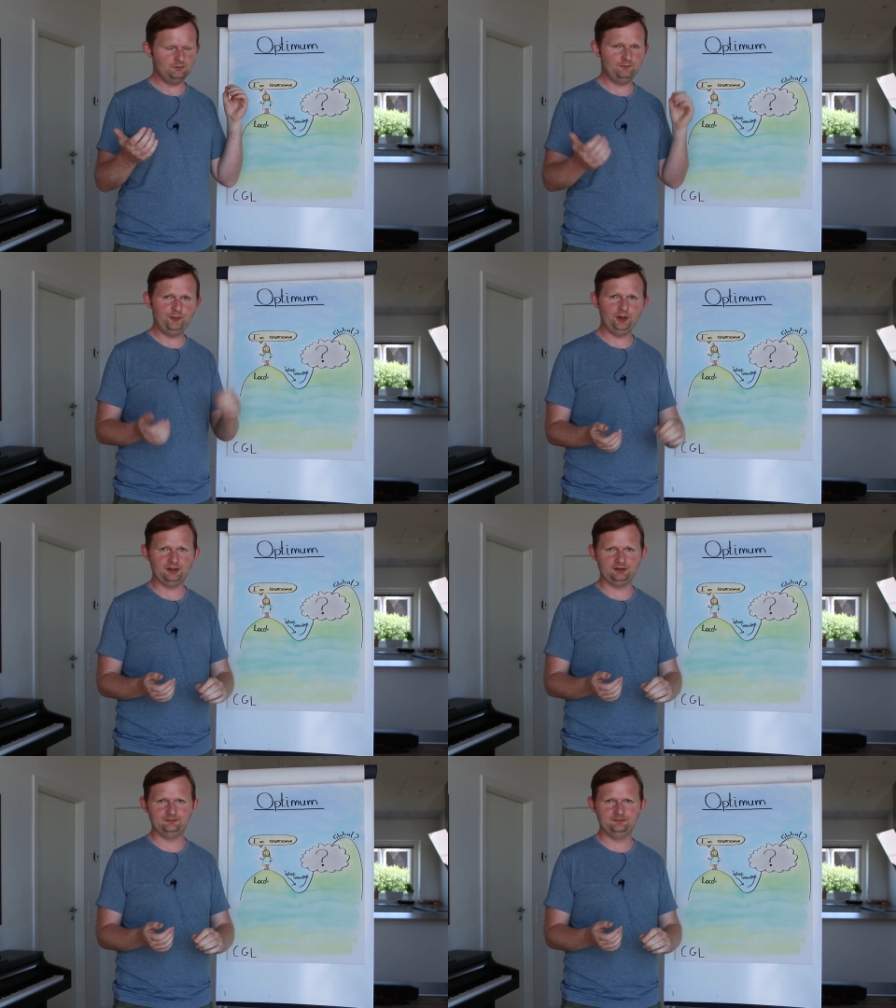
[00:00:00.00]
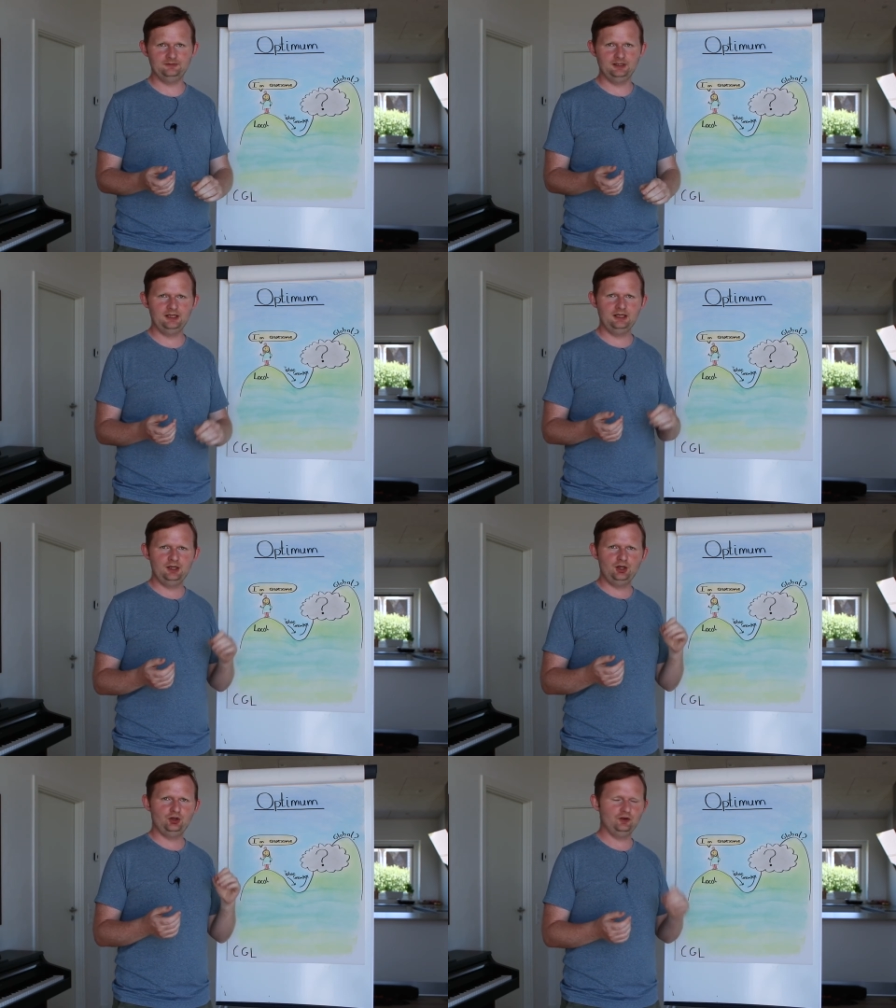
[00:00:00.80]
But
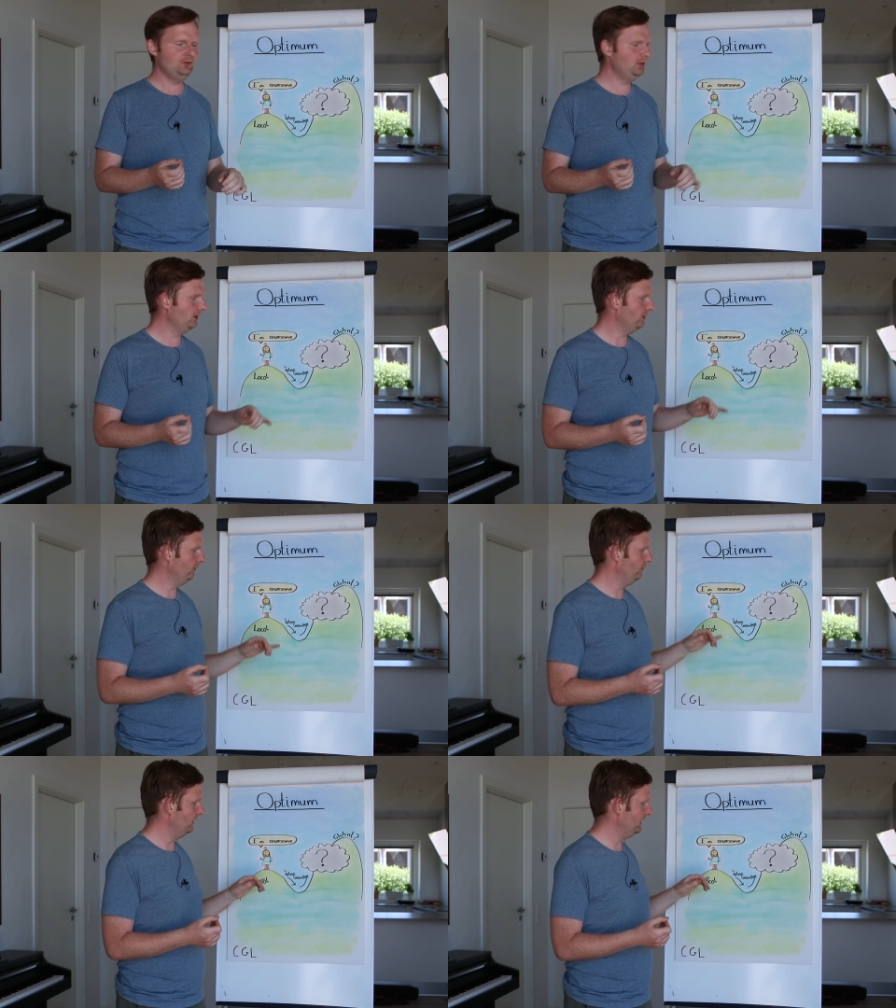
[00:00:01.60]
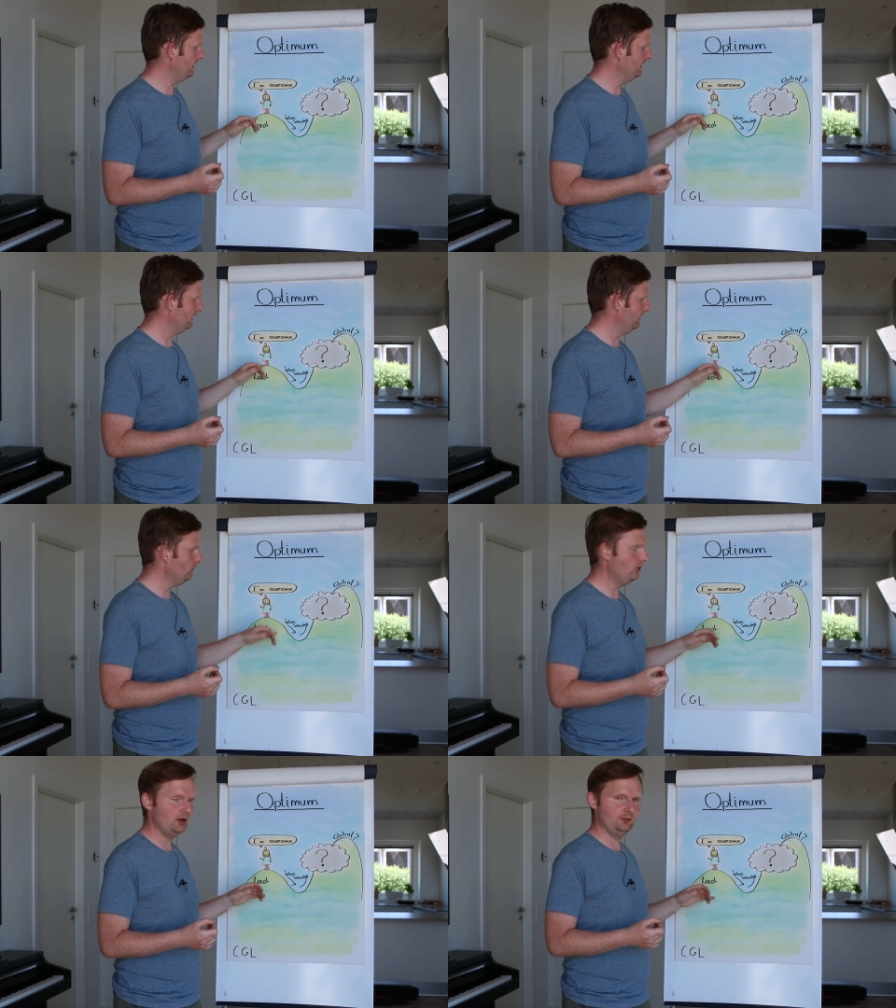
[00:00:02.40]
just because we are in a
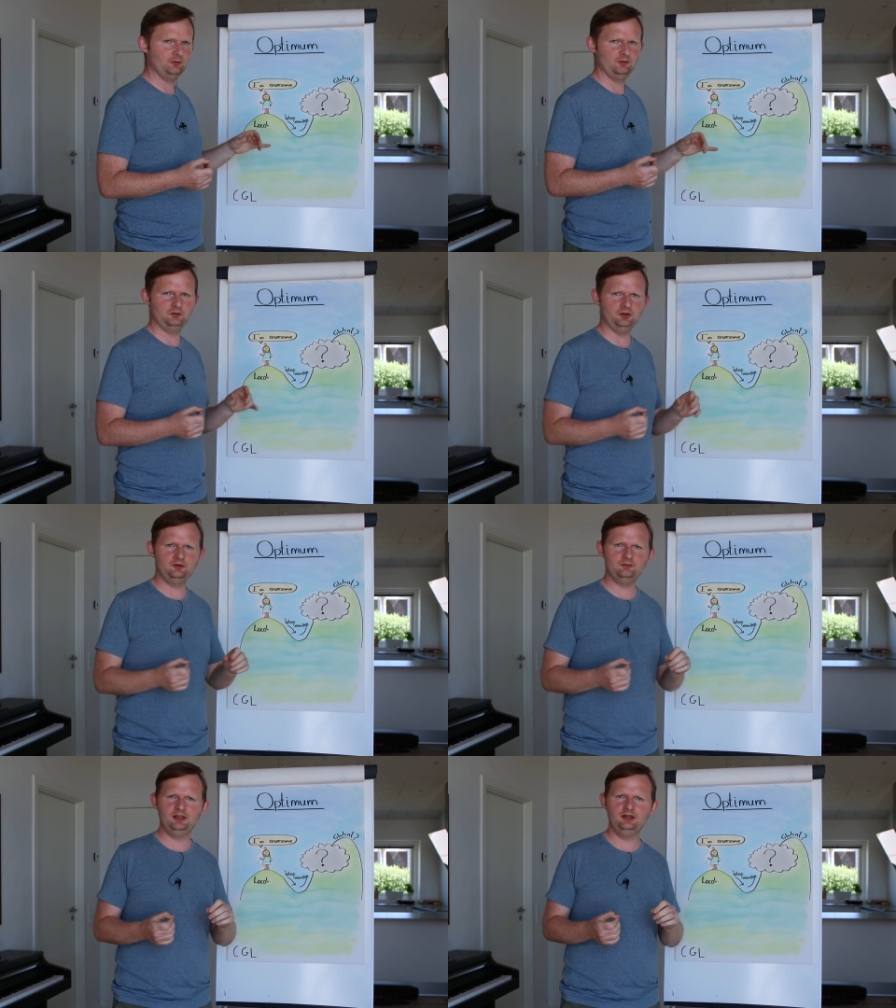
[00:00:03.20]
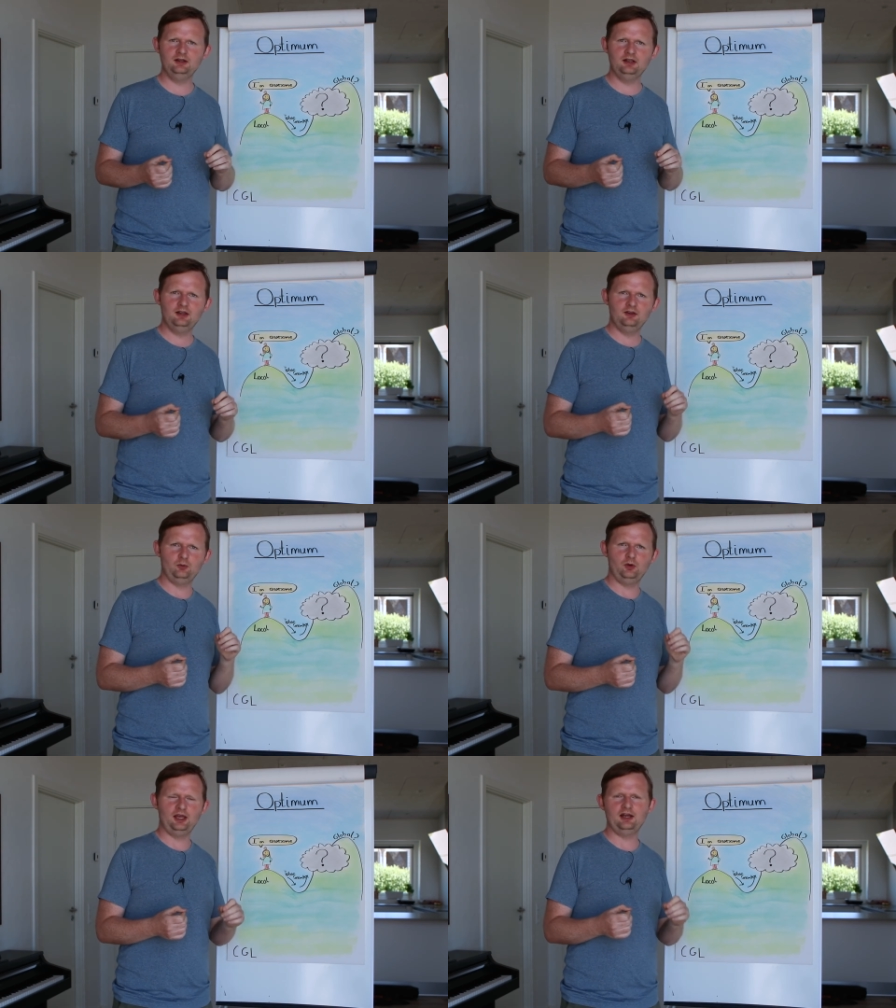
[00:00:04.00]
local optimum doesn't mean that
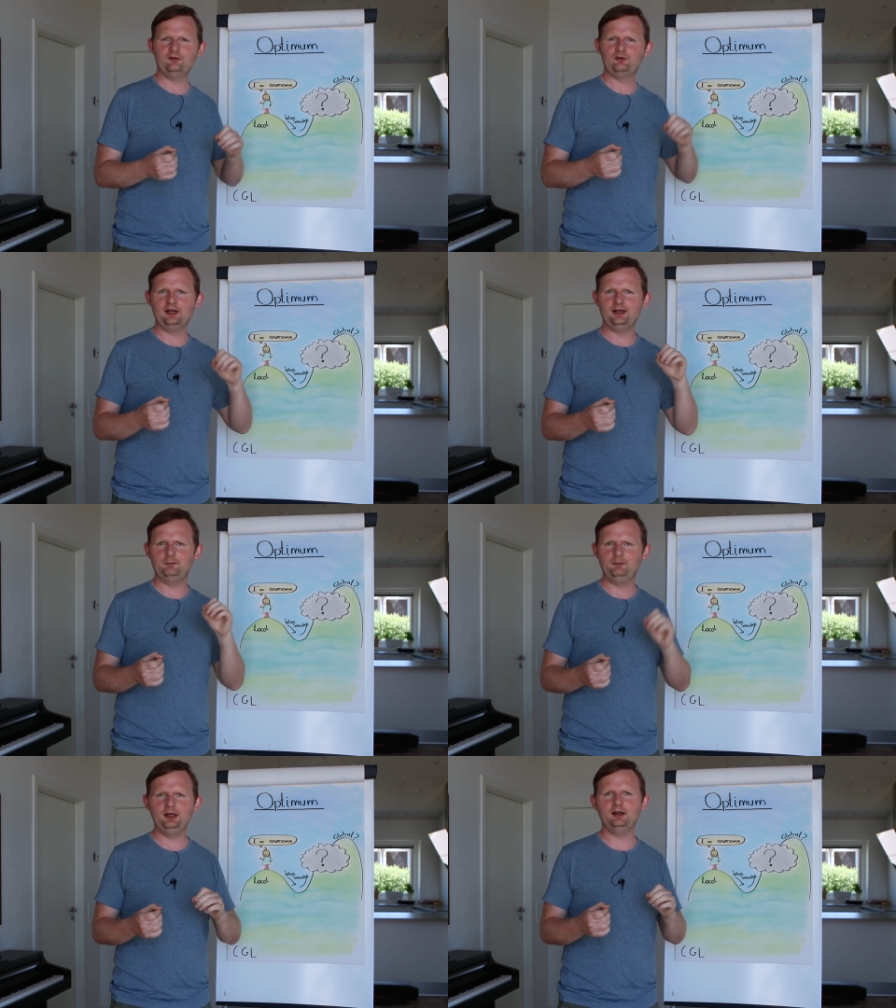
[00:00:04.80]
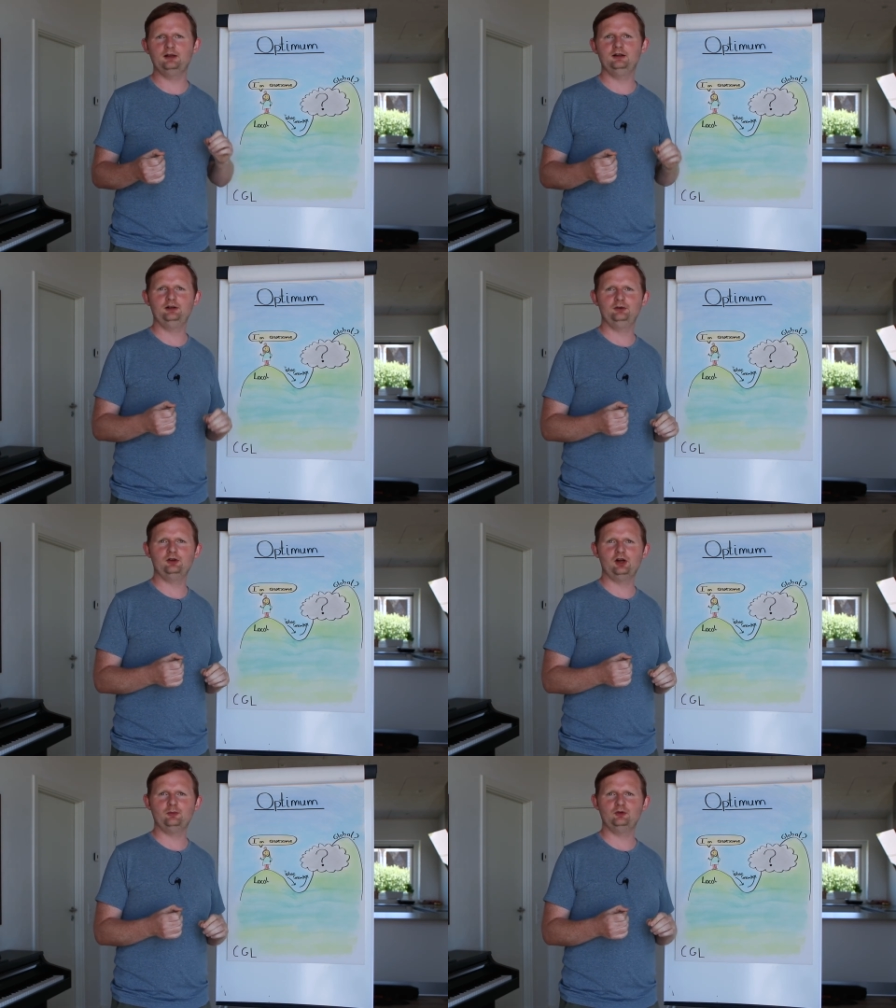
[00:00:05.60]
we cannot find a better
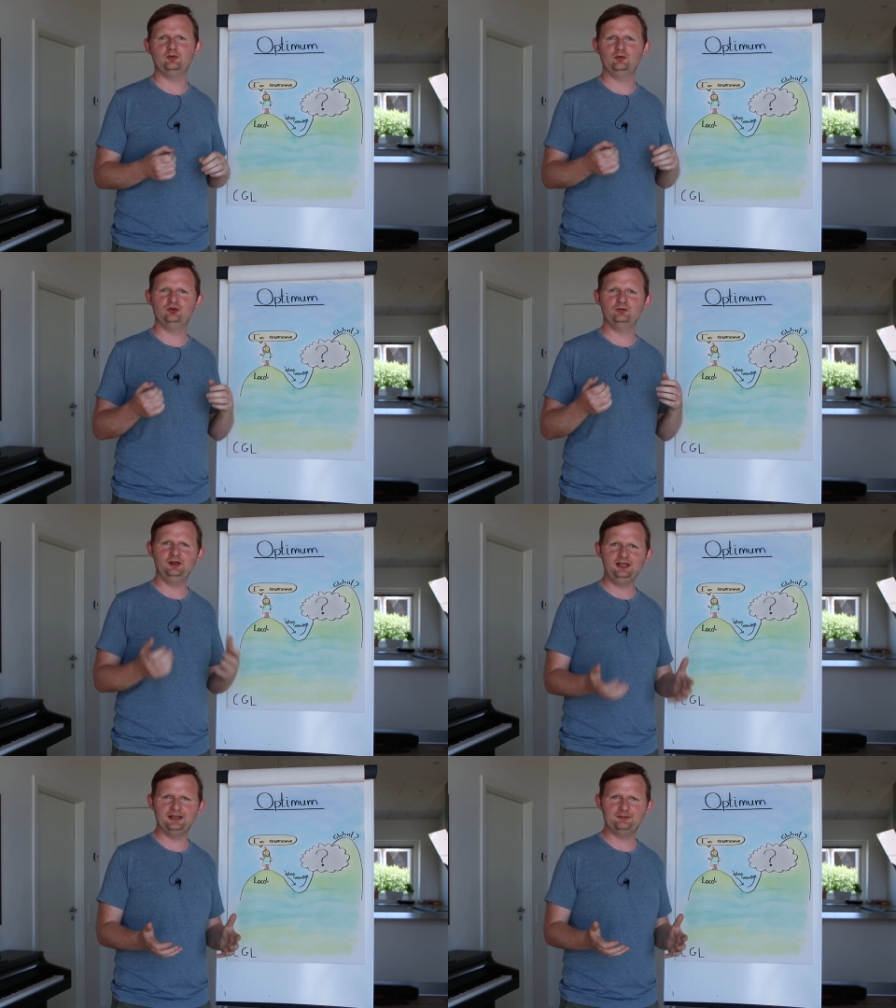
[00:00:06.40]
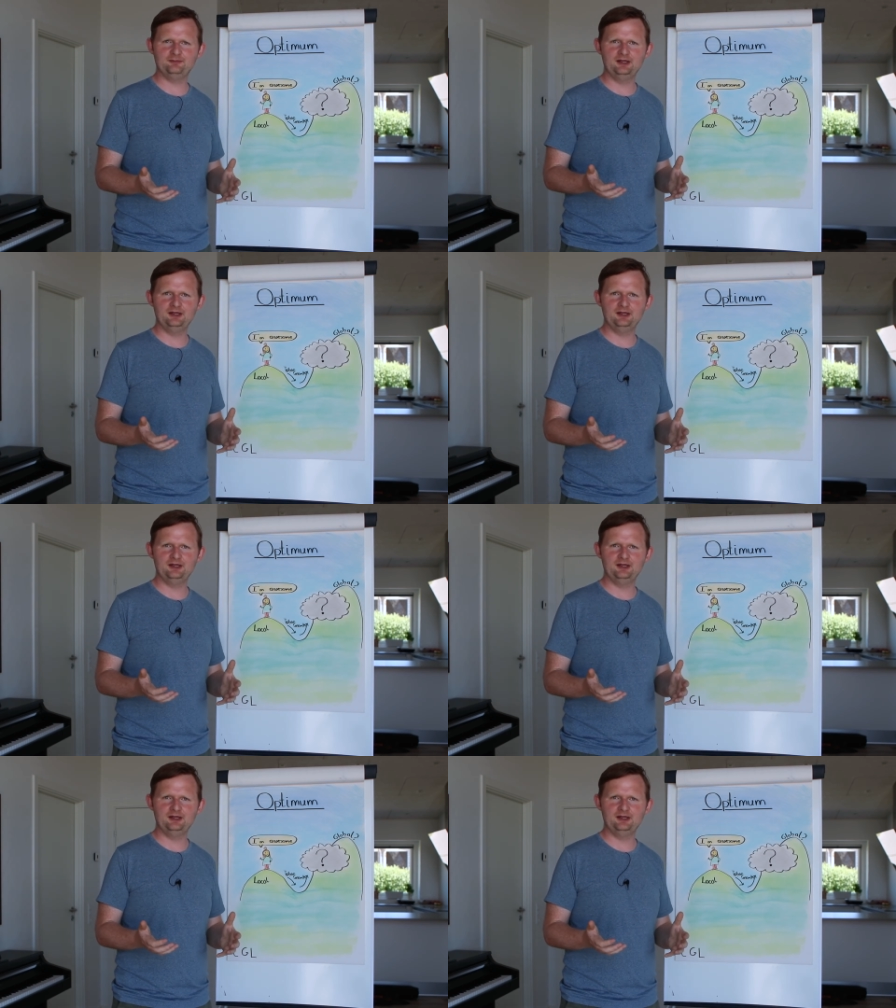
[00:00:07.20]
local optimum to be in.